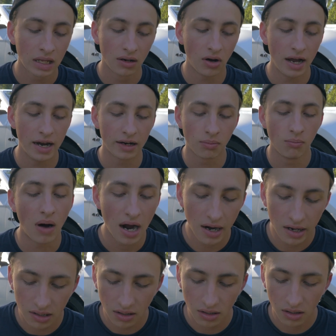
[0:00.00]
Like
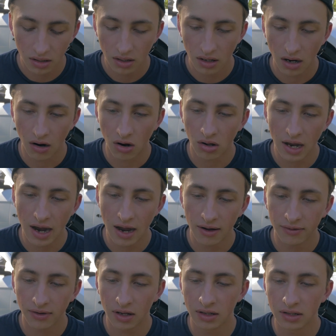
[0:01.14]
mine, all I
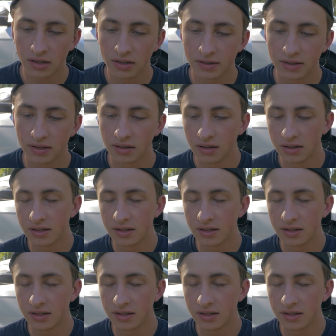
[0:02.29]
have is